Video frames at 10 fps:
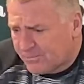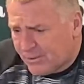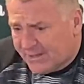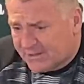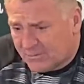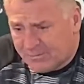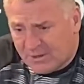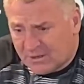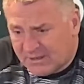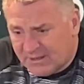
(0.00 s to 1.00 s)
done brilliant at
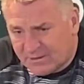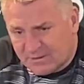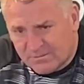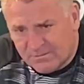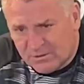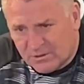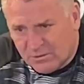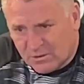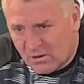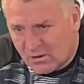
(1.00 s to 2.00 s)
Burnley, and you
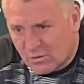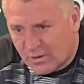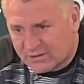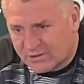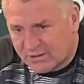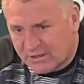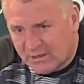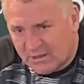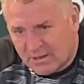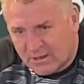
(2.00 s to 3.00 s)
know, you can't question
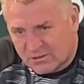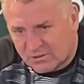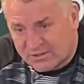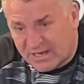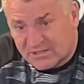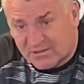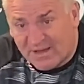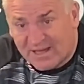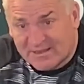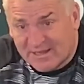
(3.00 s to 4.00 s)
the success they've
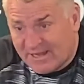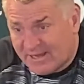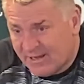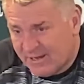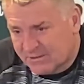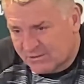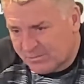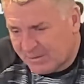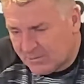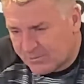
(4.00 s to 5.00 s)
had there. To
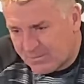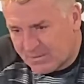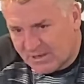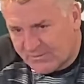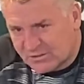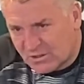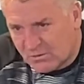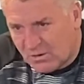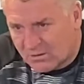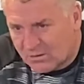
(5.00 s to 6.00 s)
be in the Premier League for
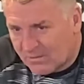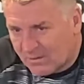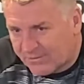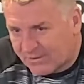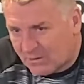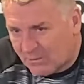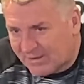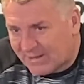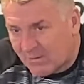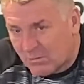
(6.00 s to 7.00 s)
so long, I think they
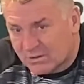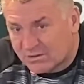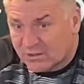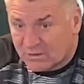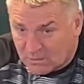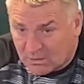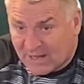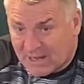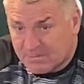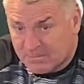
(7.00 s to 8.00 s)
went down once and
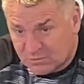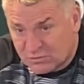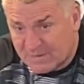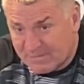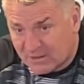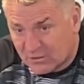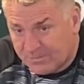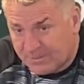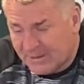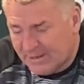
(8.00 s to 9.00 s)
came straight back
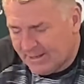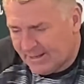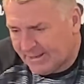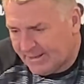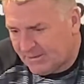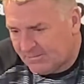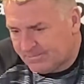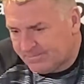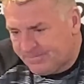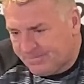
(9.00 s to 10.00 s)
up.
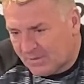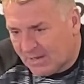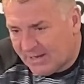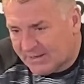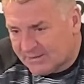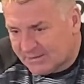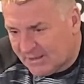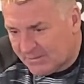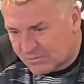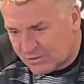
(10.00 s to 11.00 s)

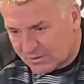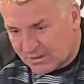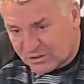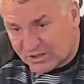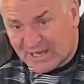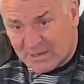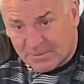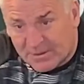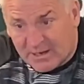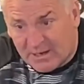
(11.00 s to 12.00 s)
To
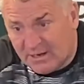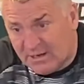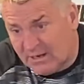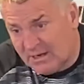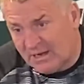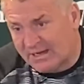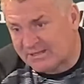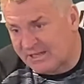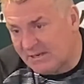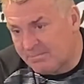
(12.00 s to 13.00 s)
keep a
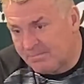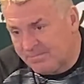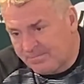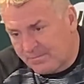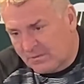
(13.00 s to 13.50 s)
team